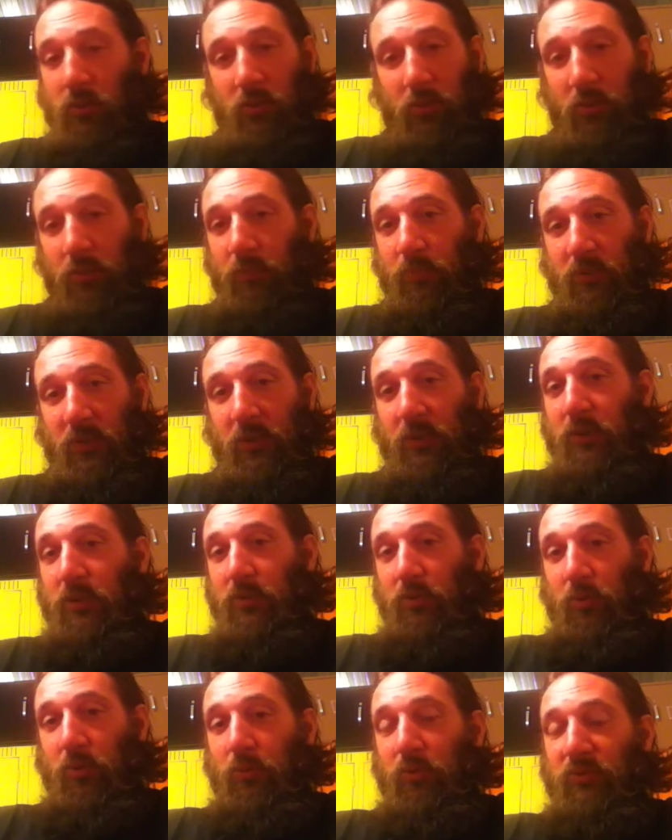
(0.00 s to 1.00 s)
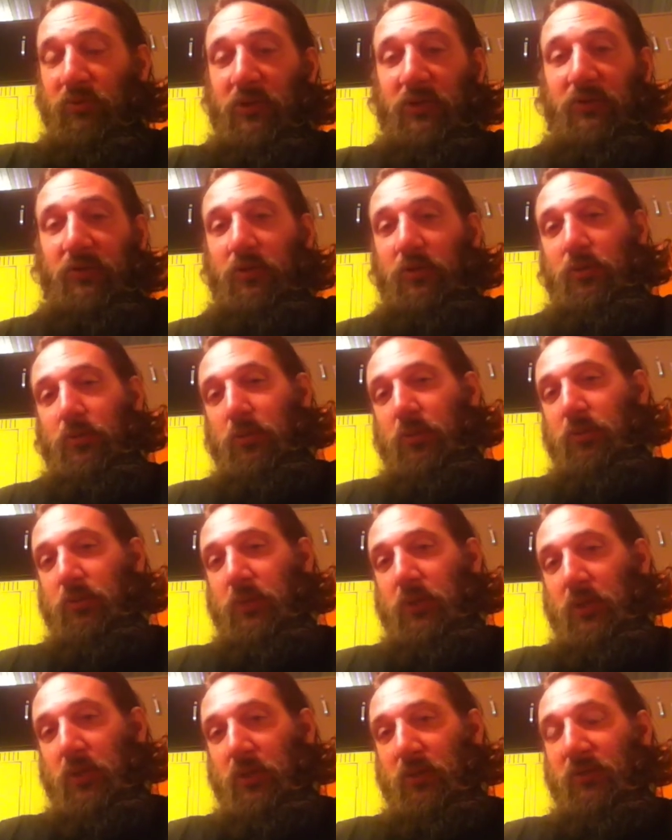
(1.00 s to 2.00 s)
completely normal, decent human
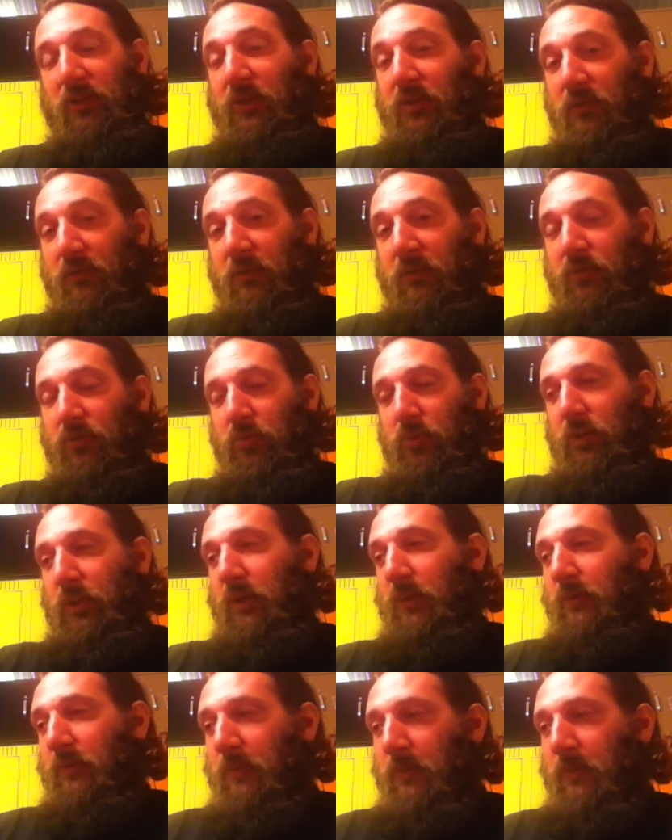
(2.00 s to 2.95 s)
beings individually.